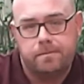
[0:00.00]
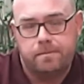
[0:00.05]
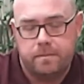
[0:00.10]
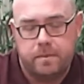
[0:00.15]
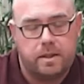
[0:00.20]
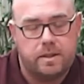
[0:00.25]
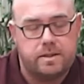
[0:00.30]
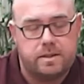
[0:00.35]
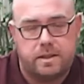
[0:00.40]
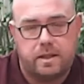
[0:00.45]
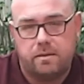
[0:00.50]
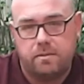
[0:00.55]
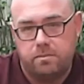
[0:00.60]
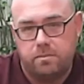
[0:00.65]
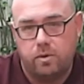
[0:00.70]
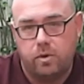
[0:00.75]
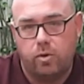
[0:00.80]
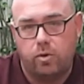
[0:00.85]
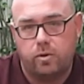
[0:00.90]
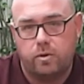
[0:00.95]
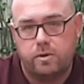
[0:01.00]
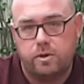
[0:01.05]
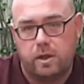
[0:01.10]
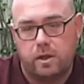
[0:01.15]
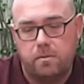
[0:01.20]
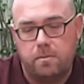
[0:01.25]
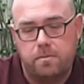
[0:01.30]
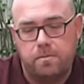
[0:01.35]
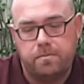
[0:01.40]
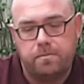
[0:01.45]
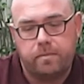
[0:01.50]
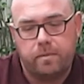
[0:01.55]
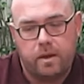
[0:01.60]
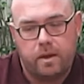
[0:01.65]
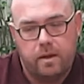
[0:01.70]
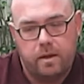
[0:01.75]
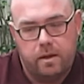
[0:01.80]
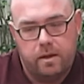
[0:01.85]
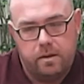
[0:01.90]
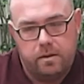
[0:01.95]
as I said, a month or two,
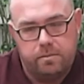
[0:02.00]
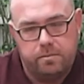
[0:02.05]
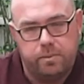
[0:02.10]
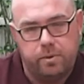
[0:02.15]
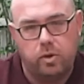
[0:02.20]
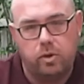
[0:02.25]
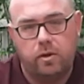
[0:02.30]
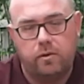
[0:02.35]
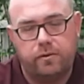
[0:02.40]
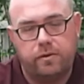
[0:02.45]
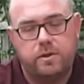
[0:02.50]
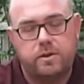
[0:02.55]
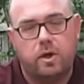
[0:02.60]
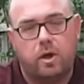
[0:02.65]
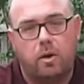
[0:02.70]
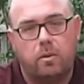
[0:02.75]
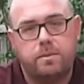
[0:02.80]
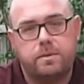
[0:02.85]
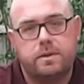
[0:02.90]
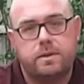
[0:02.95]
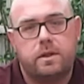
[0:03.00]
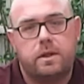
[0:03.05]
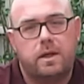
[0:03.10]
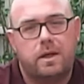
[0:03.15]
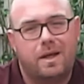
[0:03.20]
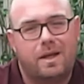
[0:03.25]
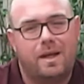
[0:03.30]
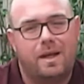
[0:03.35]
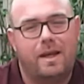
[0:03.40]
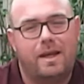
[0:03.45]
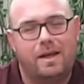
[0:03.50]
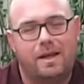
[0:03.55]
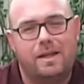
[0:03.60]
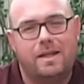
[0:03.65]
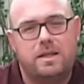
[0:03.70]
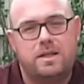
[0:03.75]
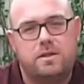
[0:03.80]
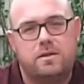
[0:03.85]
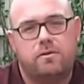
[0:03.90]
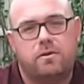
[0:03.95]
pull off the tops, and then at
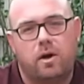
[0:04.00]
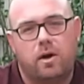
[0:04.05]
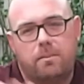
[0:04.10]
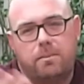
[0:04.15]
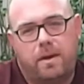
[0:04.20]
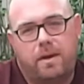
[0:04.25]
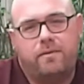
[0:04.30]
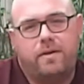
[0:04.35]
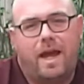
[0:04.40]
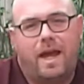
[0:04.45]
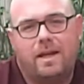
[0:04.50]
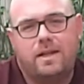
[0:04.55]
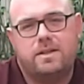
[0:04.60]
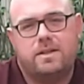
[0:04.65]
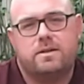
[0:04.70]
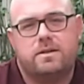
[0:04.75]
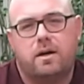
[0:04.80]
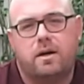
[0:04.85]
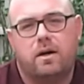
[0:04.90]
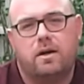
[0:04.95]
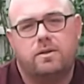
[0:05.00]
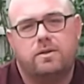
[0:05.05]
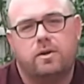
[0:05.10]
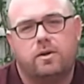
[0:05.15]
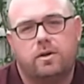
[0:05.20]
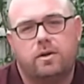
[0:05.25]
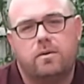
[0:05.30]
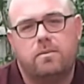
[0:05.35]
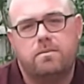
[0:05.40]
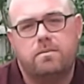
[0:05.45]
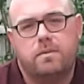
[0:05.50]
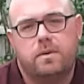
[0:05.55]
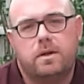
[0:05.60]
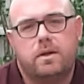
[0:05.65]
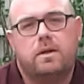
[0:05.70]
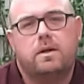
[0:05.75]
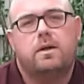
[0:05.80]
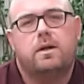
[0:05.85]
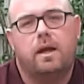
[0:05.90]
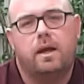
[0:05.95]
least you've got a bit of a head start on them.
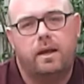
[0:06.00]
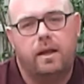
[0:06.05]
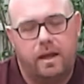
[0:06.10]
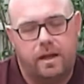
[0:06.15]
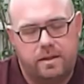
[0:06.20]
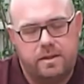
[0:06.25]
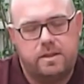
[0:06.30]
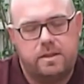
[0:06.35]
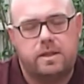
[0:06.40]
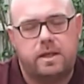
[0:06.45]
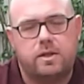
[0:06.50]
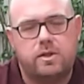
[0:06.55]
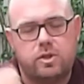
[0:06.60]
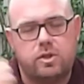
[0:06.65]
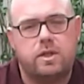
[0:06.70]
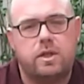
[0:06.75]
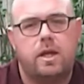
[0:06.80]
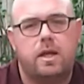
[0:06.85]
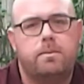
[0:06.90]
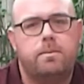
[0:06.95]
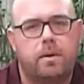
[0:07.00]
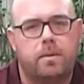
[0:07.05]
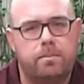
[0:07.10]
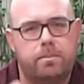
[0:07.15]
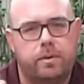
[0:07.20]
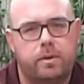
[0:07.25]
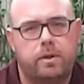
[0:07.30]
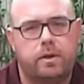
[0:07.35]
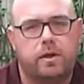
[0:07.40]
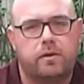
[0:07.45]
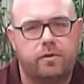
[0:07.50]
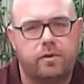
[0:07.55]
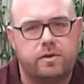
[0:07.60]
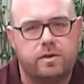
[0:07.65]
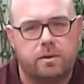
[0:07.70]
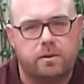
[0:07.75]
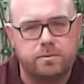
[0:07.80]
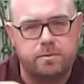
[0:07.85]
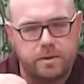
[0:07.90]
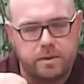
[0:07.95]
And then, as I said, just keep on pulling off the
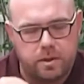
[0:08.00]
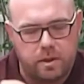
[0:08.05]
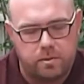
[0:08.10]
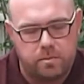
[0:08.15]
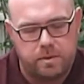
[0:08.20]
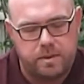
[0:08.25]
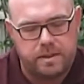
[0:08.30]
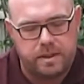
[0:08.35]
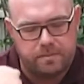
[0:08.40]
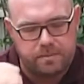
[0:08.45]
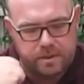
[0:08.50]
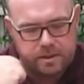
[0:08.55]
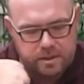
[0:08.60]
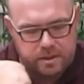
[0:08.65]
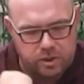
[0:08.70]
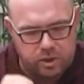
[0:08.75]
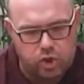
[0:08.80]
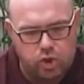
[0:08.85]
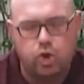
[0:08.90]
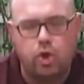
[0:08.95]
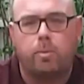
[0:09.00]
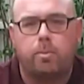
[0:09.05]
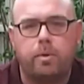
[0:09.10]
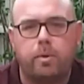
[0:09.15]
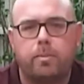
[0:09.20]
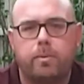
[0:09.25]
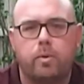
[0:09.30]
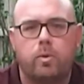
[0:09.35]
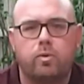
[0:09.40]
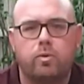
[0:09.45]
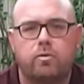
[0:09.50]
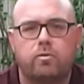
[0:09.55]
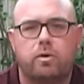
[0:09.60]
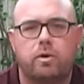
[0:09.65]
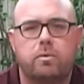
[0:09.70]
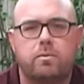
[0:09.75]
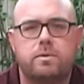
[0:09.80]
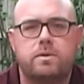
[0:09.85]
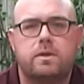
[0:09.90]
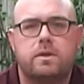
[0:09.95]
tops, but don't be tempted to chop up all the
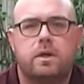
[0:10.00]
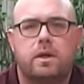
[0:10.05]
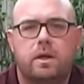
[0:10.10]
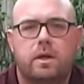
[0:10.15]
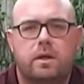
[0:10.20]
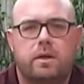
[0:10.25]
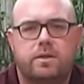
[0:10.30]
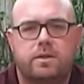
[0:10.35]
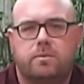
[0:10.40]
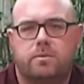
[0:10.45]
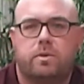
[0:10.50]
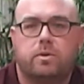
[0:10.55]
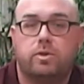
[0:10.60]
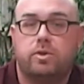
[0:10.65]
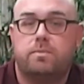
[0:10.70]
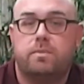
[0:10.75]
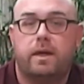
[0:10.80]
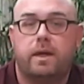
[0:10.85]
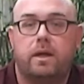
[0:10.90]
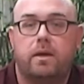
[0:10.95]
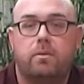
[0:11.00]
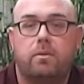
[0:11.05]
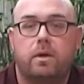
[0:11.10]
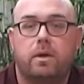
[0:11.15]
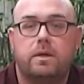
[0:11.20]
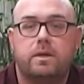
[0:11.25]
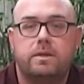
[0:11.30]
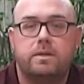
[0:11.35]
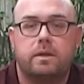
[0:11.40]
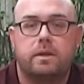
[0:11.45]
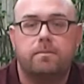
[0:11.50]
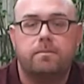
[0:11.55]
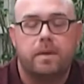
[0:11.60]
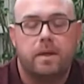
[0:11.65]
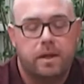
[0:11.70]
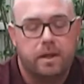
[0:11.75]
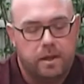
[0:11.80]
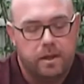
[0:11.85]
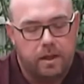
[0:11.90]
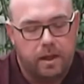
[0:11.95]
roots, because it will just make it worse. So
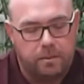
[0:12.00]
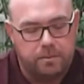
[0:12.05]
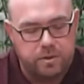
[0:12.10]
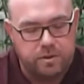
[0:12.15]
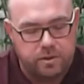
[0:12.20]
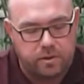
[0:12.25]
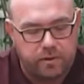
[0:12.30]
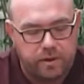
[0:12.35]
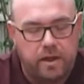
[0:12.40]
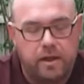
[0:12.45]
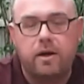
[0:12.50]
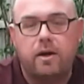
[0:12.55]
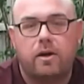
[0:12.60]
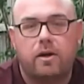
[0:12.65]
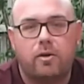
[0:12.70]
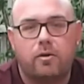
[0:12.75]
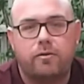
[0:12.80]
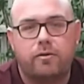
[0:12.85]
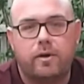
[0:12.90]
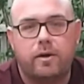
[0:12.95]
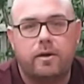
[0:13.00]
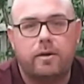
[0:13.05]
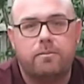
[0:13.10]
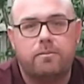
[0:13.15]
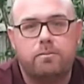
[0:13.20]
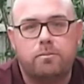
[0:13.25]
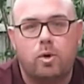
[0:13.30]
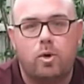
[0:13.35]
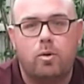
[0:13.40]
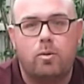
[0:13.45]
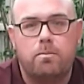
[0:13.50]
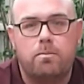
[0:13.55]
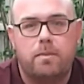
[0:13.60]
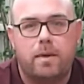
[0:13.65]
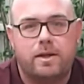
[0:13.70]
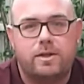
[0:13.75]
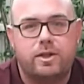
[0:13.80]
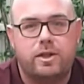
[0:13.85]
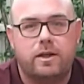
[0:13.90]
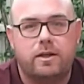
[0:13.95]
I'm sorry I can't offer a more
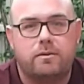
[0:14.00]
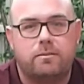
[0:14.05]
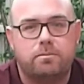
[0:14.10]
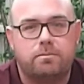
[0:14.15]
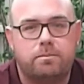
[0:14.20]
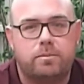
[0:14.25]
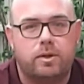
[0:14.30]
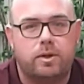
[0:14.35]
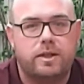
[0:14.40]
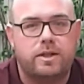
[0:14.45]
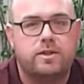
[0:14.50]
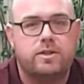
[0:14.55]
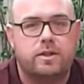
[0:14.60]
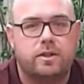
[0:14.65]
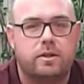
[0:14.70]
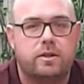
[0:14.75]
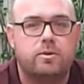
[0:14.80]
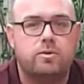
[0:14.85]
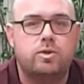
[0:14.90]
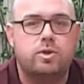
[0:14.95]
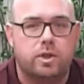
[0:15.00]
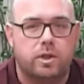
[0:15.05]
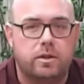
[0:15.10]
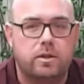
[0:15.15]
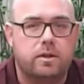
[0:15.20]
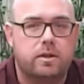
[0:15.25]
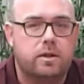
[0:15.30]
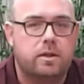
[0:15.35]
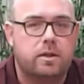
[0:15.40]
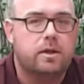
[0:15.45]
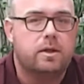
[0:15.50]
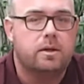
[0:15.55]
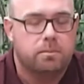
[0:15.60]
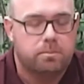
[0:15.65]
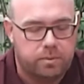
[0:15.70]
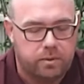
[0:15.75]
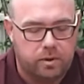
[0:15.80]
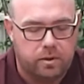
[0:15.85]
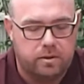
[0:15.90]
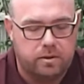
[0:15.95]
magic bullet solution,
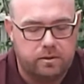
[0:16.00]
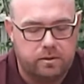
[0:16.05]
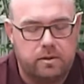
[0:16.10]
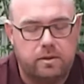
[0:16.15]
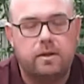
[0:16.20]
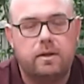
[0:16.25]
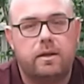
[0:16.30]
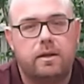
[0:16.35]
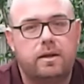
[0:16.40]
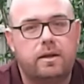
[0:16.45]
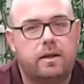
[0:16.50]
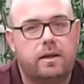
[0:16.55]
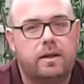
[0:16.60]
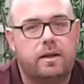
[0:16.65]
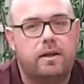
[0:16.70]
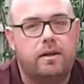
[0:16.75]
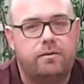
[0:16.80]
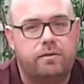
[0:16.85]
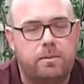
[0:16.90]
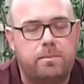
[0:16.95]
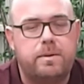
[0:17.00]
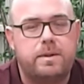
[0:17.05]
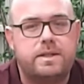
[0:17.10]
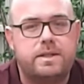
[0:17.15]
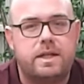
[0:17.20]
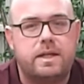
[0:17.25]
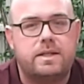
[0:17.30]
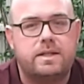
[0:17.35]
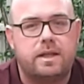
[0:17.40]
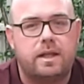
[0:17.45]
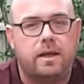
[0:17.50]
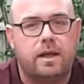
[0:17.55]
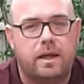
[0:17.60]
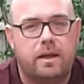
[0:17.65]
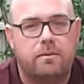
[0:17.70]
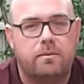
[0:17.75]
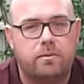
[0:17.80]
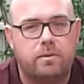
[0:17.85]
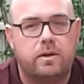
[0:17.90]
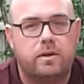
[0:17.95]
but if you persist, it
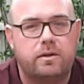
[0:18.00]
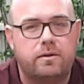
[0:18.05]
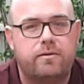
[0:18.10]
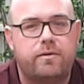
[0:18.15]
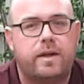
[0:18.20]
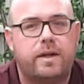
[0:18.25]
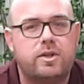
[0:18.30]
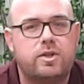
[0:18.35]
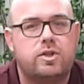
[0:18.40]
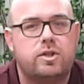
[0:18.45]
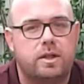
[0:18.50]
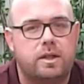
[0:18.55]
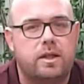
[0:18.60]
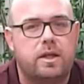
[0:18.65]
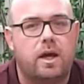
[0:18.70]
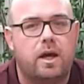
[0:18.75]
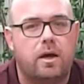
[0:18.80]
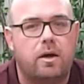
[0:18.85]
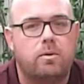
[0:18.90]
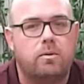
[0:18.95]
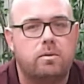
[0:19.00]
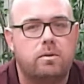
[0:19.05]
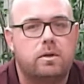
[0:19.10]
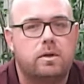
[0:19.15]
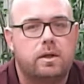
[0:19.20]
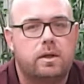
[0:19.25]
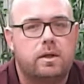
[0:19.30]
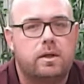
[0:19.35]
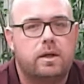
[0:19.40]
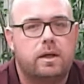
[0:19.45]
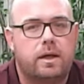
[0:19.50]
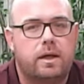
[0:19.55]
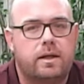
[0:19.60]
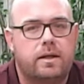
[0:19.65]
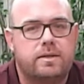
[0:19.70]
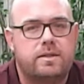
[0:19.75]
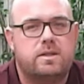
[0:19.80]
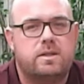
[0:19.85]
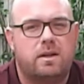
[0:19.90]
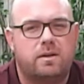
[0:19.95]
will eventually go. And
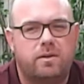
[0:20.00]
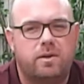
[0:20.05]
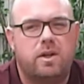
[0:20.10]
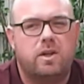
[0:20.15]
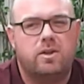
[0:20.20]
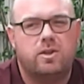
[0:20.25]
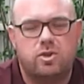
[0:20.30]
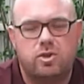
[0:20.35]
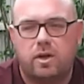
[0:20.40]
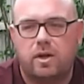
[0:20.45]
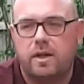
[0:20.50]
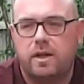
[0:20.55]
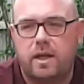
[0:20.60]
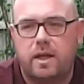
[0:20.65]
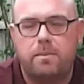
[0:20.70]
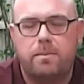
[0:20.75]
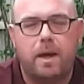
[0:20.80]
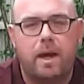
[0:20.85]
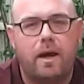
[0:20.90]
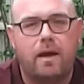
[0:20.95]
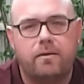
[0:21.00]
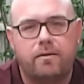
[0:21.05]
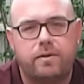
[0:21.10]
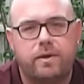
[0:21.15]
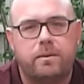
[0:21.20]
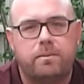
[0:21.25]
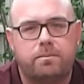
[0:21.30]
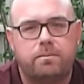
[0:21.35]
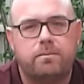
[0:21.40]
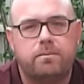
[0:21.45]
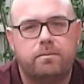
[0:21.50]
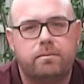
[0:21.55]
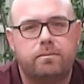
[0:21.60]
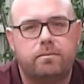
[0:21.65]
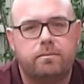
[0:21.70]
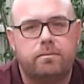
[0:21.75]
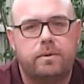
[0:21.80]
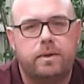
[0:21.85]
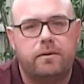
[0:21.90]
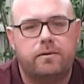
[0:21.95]
as I said, if you can try and keep it out of
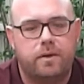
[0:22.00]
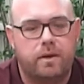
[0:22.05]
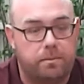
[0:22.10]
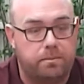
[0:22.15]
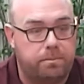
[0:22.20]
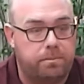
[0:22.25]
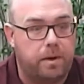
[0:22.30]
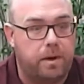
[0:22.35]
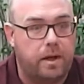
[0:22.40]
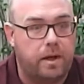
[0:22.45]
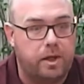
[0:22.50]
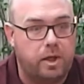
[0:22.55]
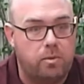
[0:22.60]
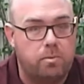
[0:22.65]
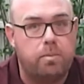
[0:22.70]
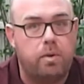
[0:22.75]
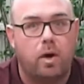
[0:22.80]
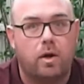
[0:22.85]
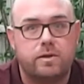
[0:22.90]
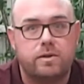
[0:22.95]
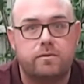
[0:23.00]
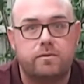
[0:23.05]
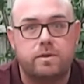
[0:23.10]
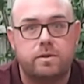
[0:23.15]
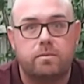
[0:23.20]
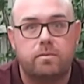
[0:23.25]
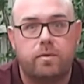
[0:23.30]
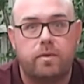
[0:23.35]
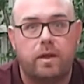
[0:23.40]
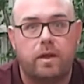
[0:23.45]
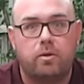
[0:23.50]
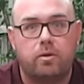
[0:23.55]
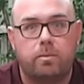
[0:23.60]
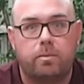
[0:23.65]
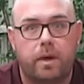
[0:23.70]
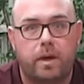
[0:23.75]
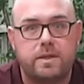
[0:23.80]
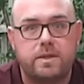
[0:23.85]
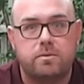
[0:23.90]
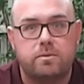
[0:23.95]
if you buy a new pot of something or
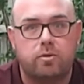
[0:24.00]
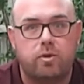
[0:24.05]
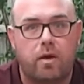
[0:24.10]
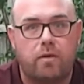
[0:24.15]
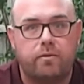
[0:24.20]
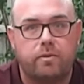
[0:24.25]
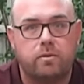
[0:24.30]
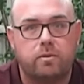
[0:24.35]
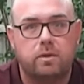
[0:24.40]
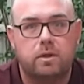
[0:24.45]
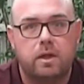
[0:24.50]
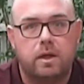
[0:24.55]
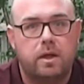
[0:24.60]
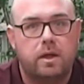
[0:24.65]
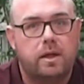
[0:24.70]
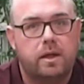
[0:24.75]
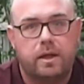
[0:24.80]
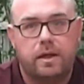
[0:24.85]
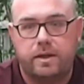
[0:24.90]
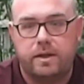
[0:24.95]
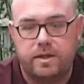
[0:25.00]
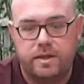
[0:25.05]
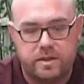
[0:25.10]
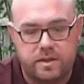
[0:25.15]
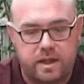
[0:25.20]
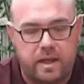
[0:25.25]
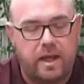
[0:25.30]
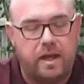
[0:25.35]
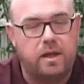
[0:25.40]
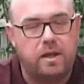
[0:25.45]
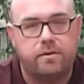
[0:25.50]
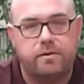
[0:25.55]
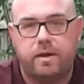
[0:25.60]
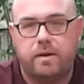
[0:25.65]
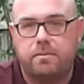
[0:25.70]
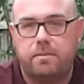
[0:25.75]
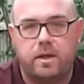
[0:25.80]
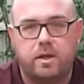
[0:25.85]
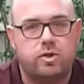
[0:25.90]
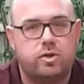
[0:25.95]
buy some gravel and you see any of
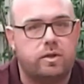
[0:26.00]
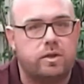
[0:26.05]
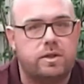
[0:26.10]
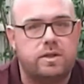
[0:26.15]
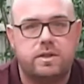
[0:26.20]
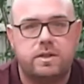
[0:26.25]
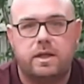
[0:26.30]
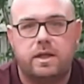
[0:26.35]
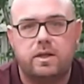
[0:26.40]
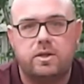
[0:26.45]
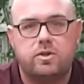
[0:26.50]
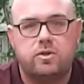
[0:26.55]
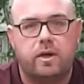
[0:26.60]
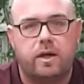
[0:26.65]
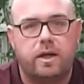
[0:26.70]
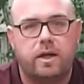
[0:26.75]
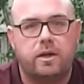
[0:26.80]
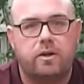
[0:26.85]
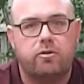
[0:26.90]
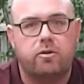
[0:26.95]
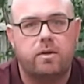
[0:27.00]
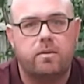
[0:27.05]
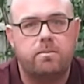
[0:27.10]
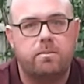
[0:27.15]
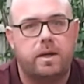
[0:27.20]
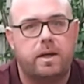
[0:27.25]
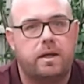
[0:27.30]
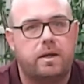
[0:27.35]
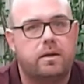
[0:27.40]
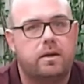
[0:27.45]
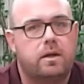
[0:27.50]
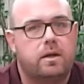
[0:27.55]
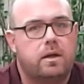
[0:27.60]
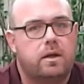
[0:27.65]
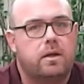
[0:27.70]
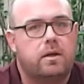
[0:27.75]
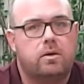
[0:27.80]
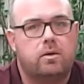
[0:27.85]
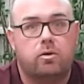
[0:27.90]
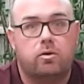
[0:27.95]
it, make sure you stick it straight in your green bin,
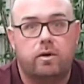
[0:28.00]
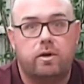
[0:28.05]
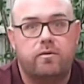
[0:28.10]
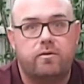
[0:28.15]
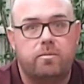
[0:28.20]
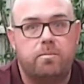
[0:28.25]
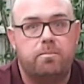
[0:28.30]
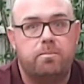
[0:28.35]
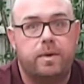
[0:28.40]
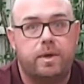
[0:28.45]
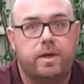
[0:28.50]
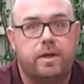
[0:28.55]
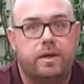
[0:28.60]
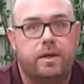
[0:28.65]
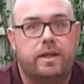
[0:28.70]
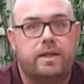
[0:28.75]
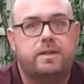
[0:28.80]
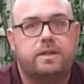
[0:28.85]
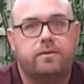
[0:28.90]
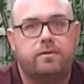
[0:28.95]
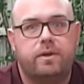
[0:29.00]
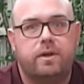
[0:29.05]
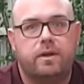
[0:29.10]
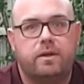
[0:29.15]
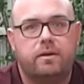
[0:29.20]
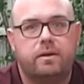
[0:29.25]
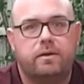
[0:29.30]
or even burn it if you're